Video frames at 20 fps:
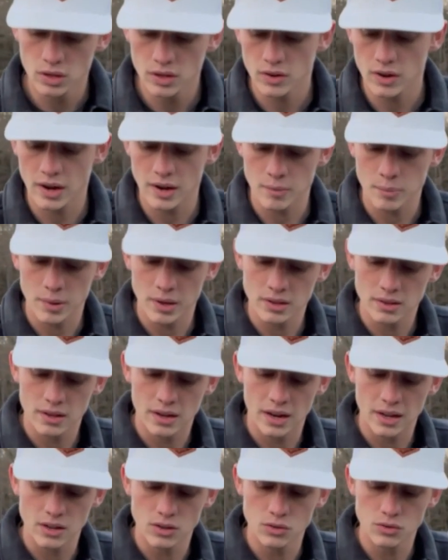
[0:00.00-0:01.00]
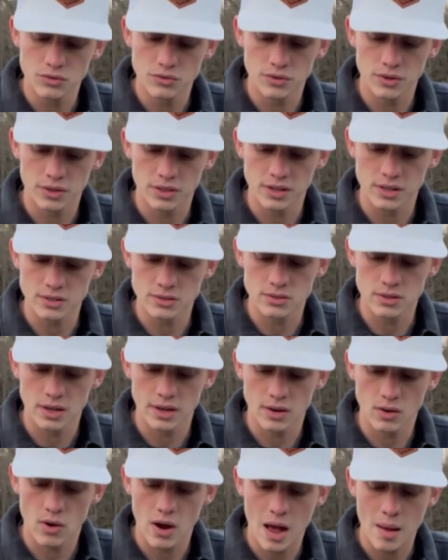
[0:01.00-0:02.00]
crankbait that I use for things
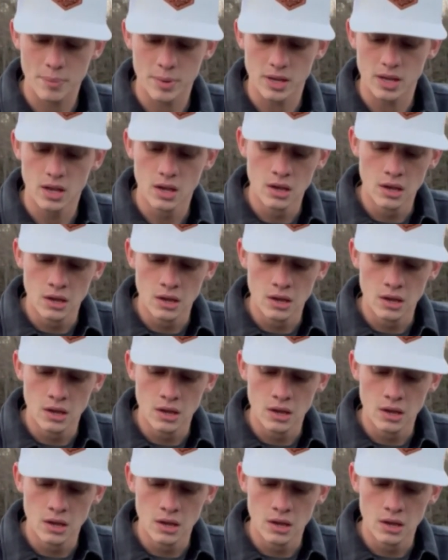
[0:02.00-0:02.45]
like crappie.